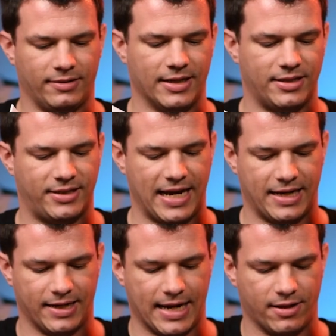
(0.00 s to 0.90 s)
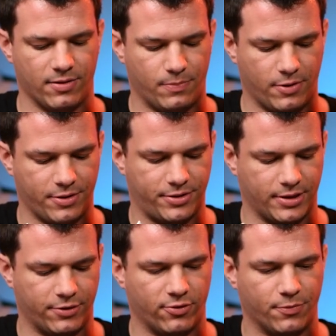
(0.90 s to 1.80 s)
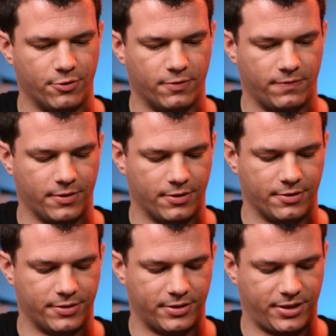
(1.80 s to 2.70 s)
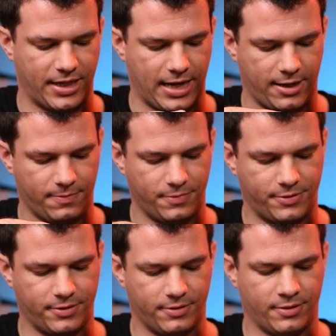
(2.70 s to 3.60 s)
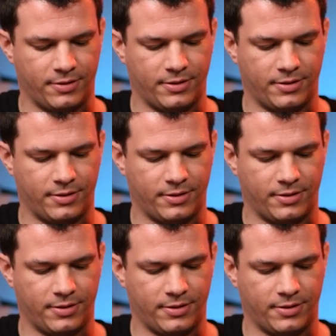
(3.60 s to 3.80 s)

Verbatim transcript: Let's take it out of the box and remove those tabs.